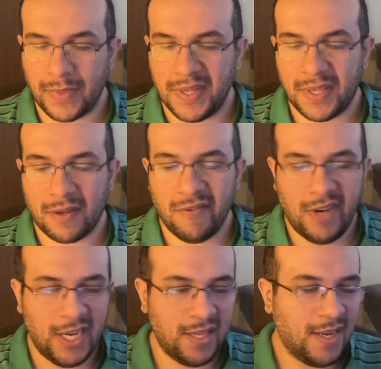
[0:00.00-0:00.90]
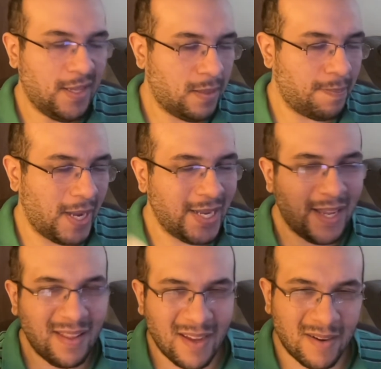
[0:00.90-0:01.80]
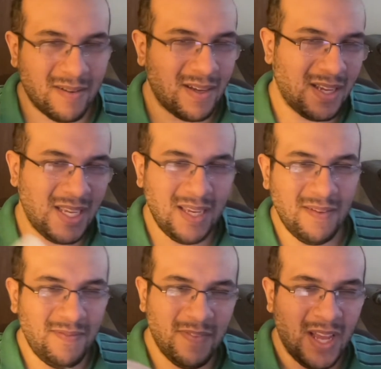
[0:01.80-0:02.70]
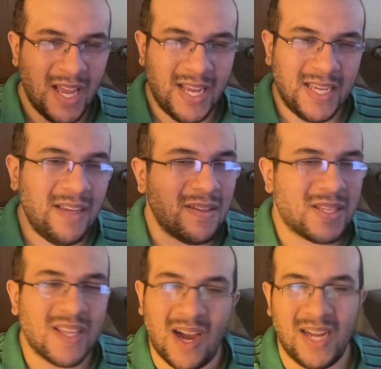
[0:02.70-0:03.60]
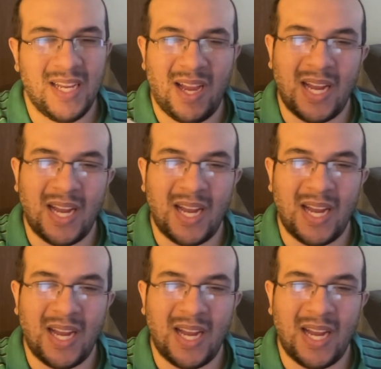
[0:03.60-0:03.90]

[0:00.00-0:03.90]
screen is, but you know, you saw it.